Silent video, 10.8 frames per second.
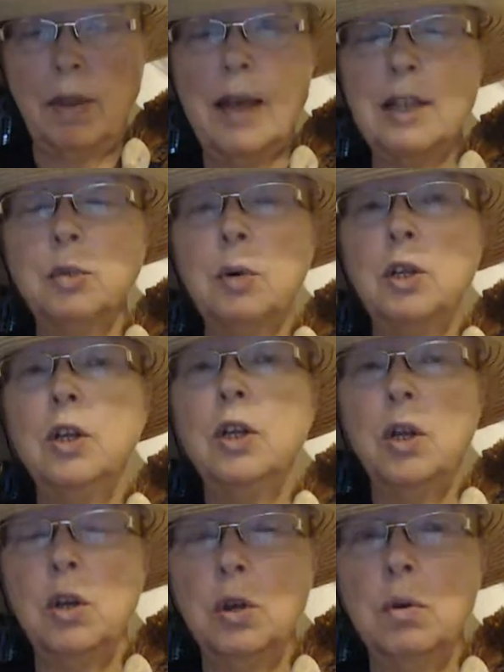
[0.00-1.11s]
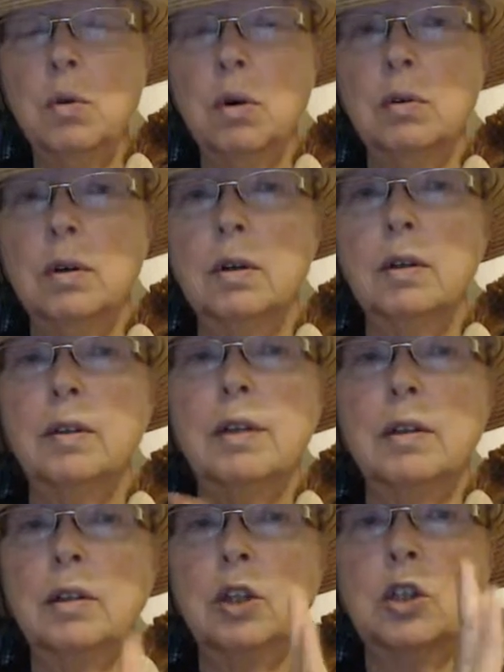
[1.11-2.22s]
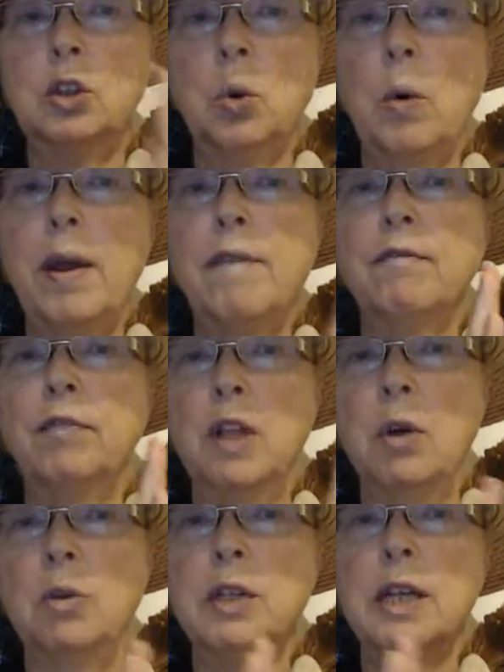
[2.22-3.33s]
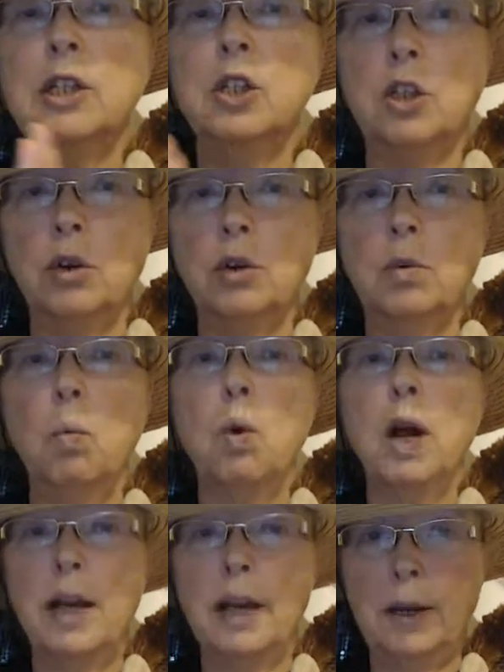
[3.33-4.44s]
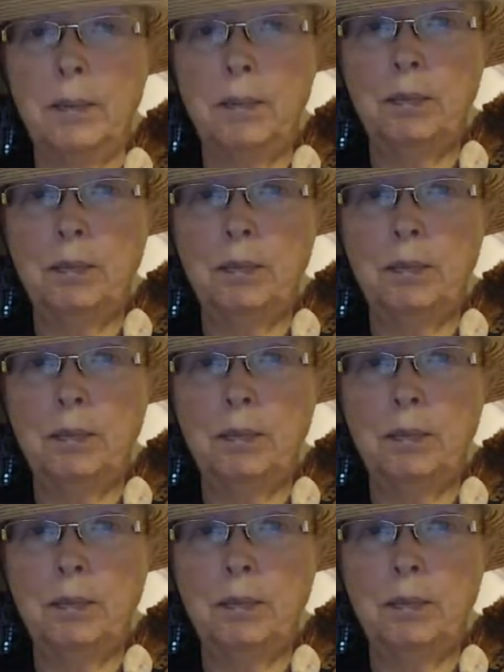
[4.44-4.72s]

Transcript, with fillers: That's when you the story flows in a certain way.